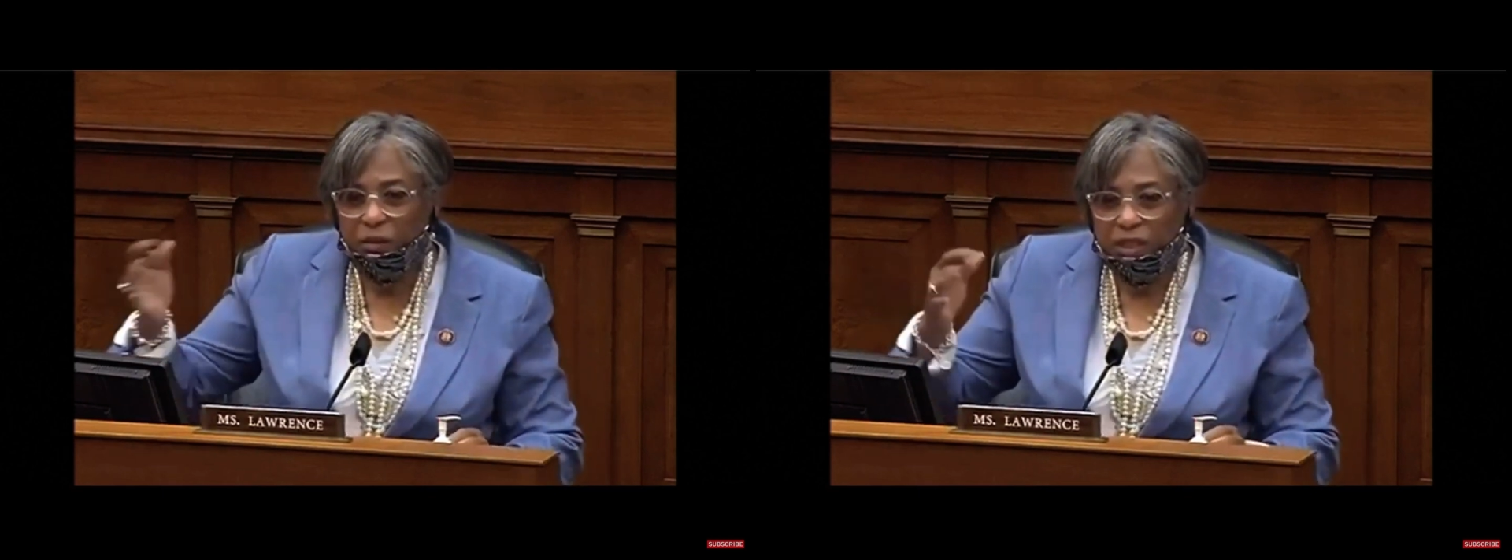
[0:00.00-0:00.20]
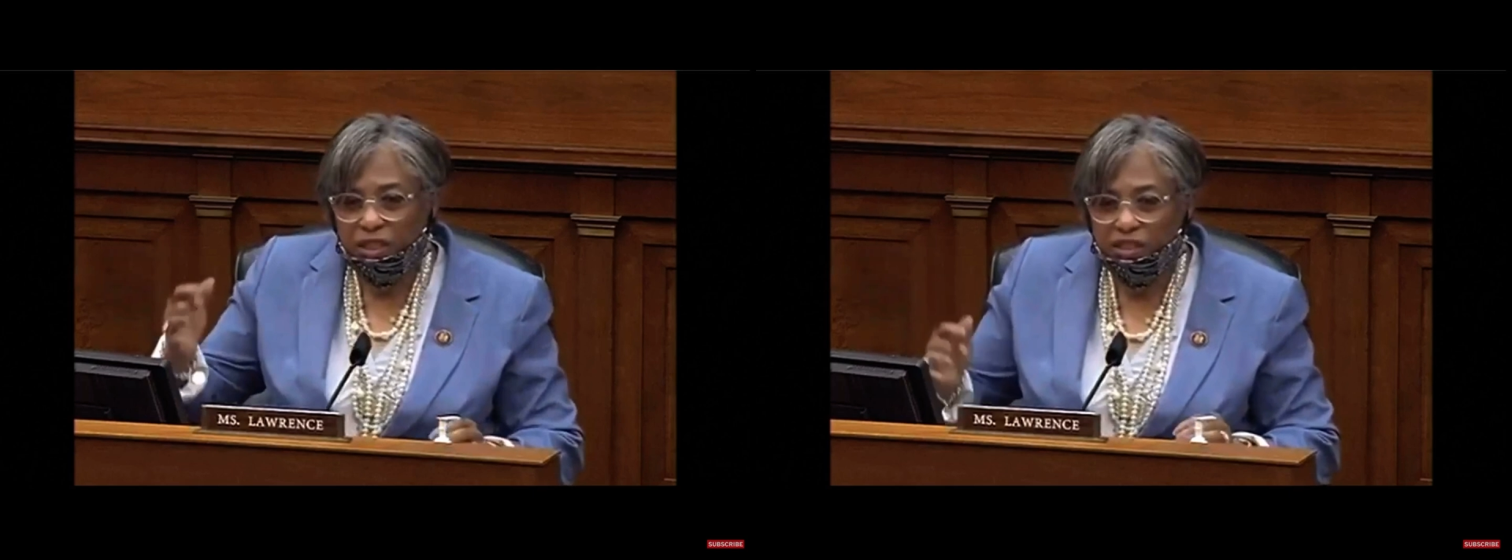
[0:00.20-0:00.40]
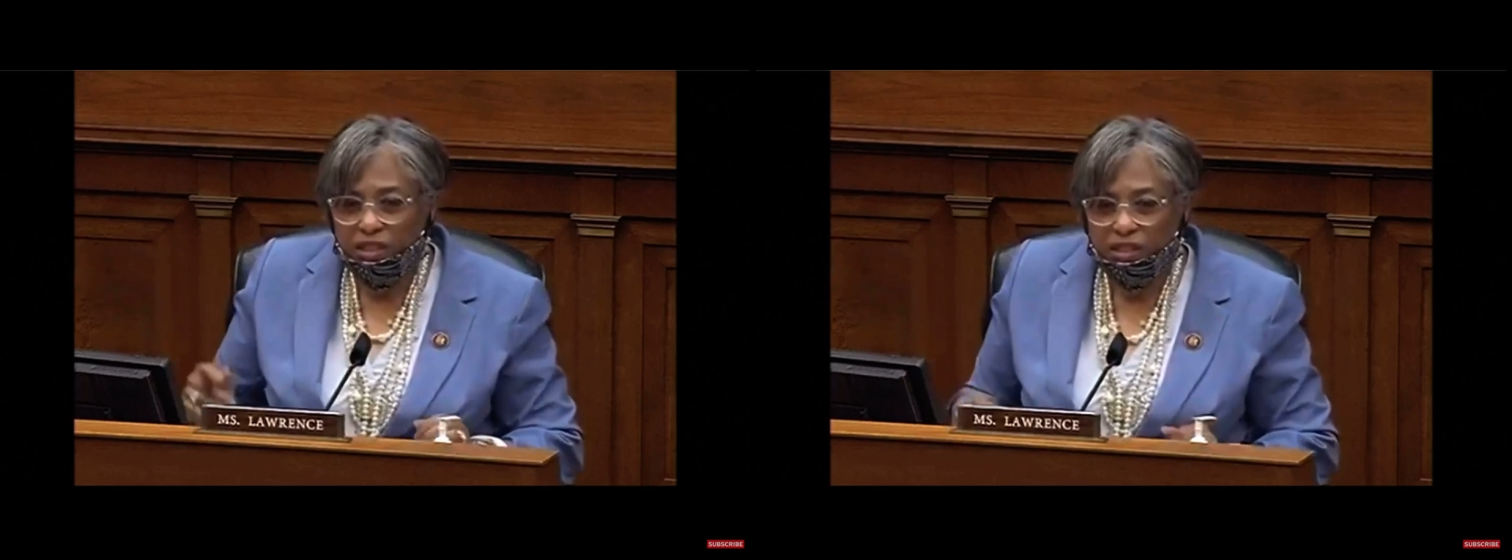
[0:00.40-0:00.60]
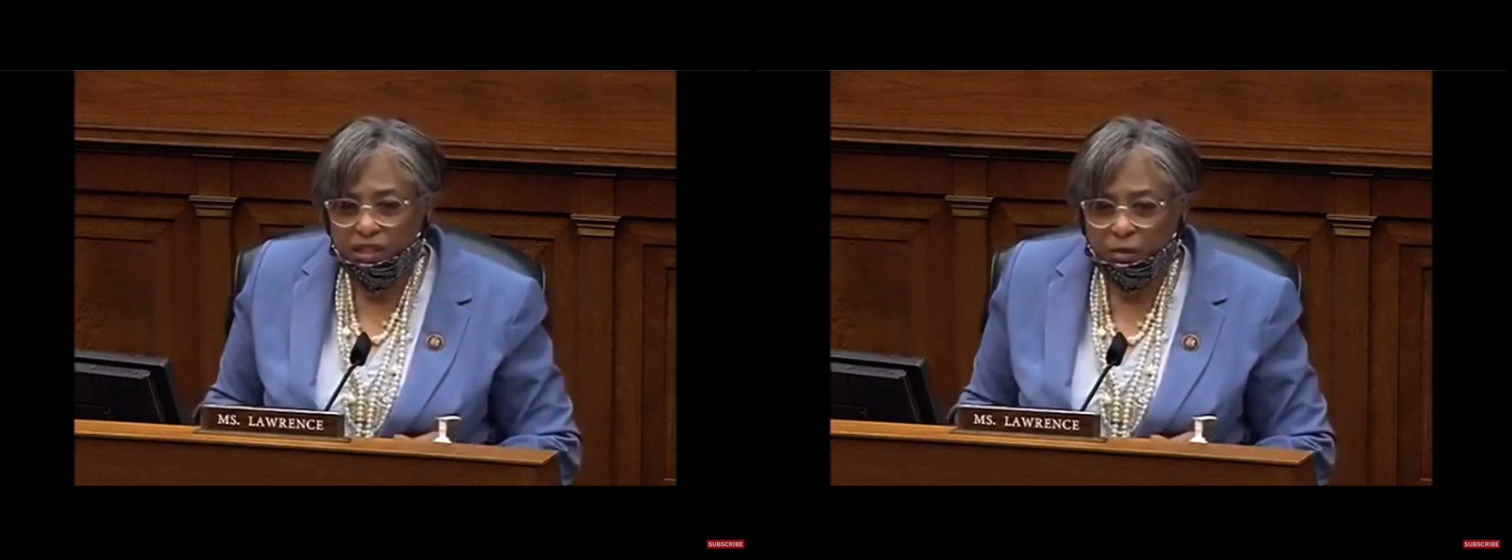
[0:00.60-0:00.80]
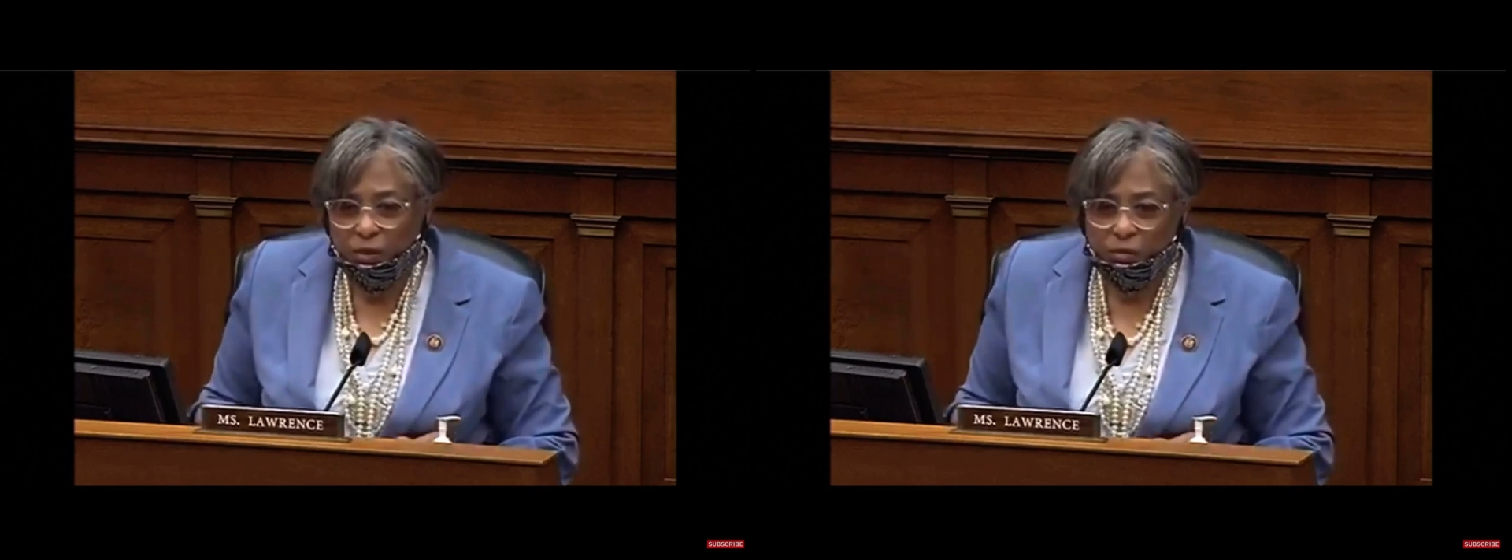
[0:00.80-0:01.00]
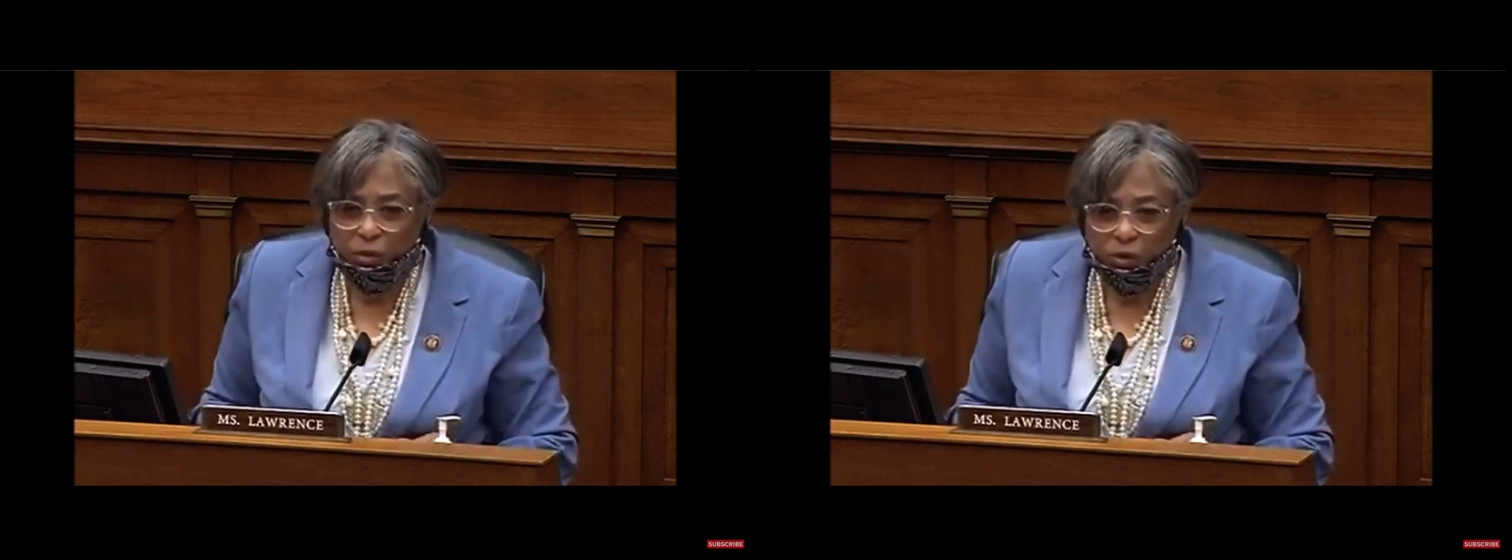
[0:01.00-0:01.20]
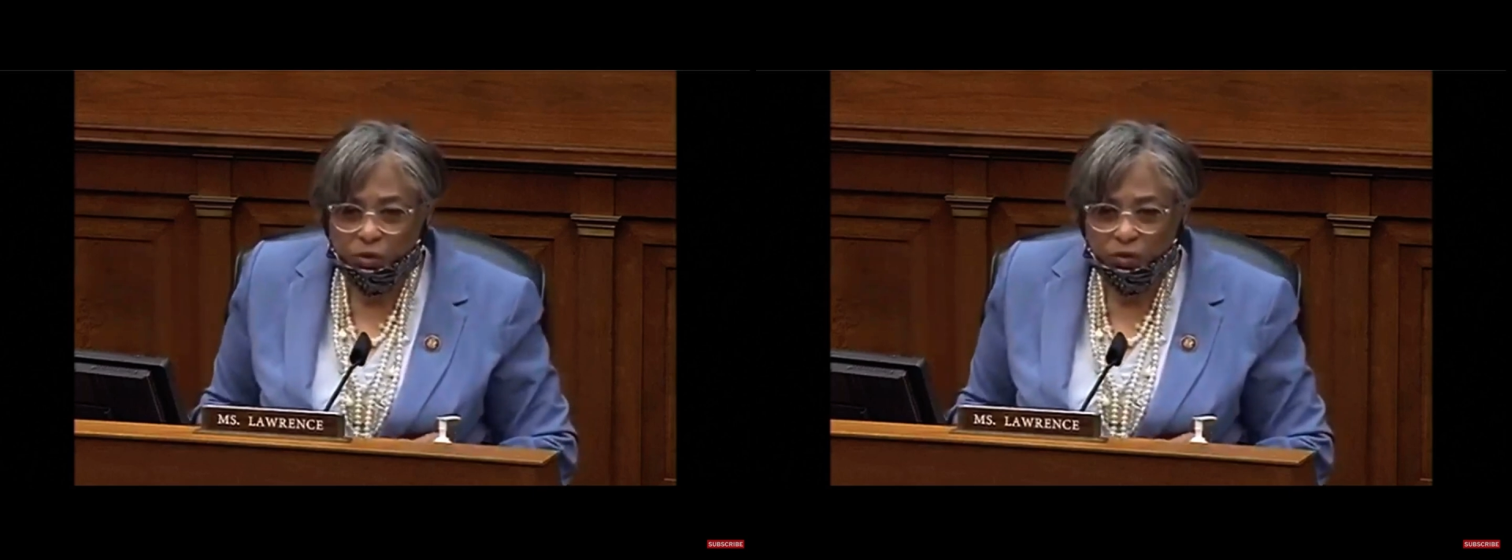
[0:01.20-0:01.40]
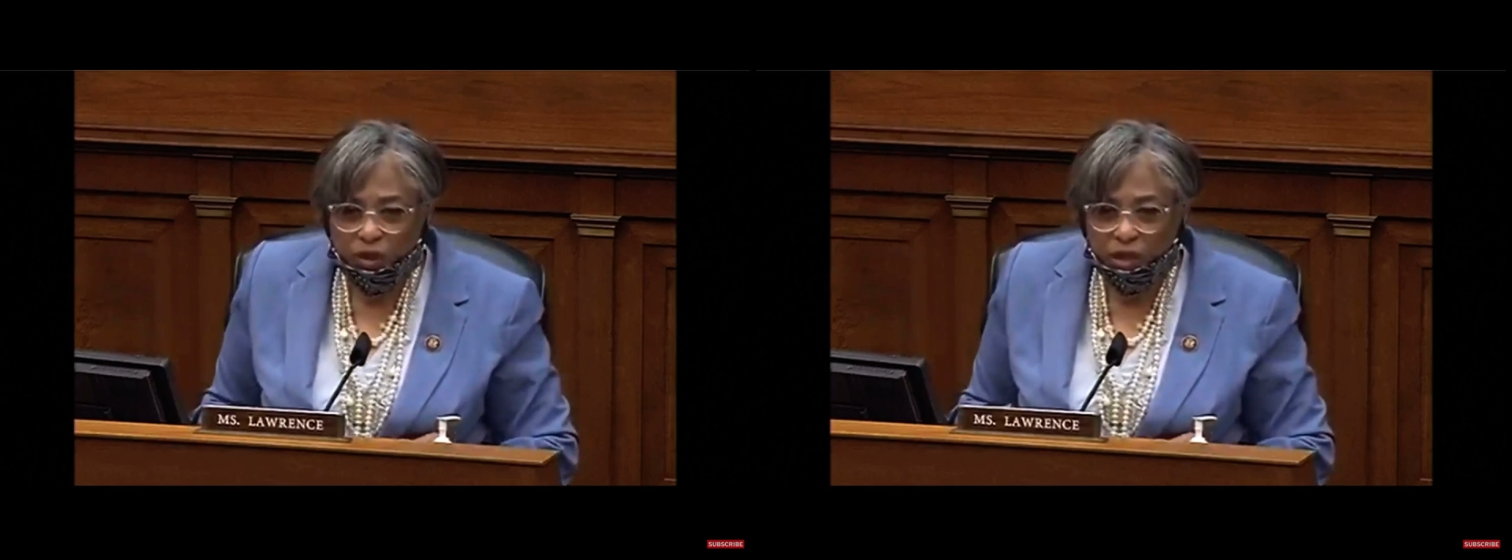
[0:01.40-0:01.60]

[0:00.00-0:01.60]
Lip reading: what it took to remove